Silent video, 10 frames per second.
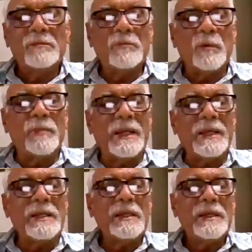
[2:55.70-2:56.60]

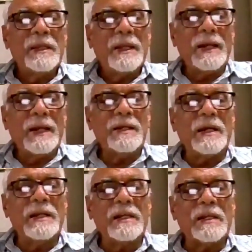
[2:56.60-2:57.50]
Mumbai, and
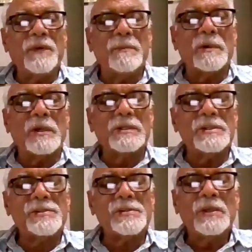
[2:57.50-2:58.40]
clinical
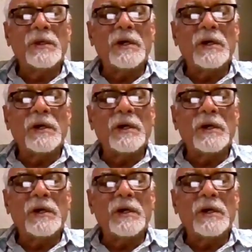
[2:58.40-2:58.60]
pharmacologists